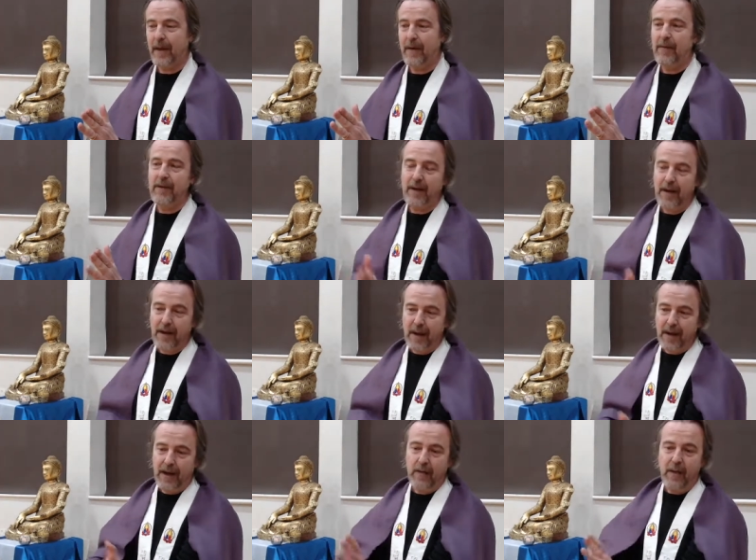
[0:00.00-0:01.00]
I mean,
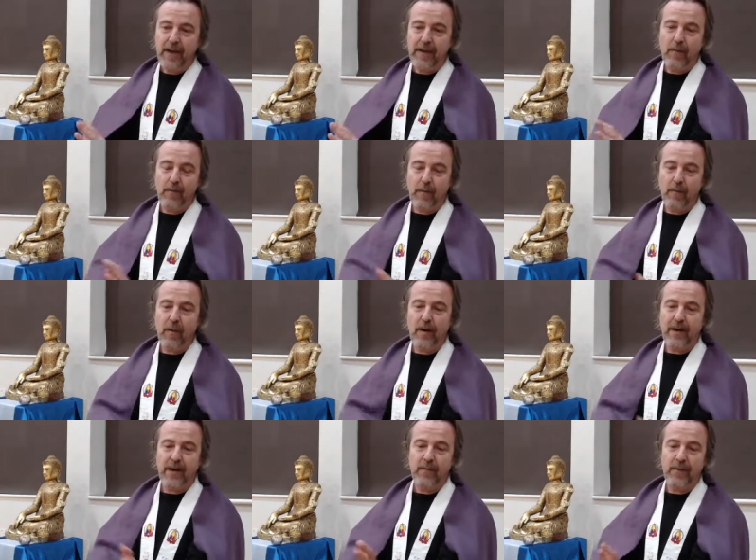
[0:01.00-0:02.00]
in a way, that
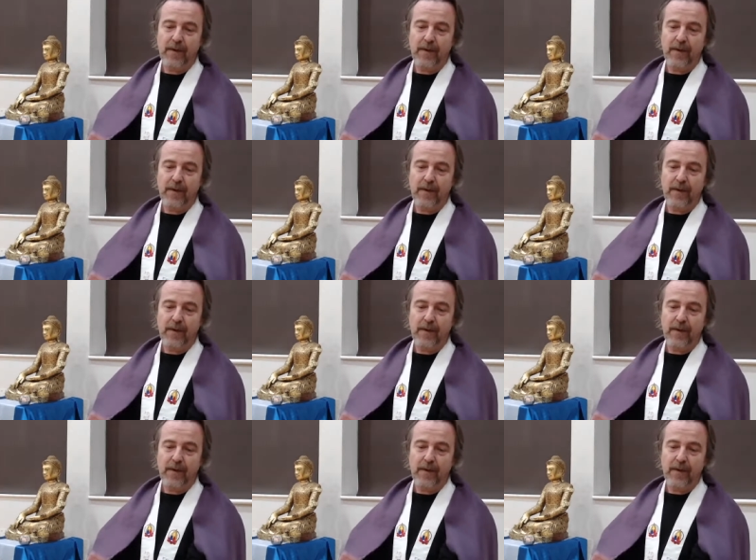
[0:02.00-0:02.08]
working with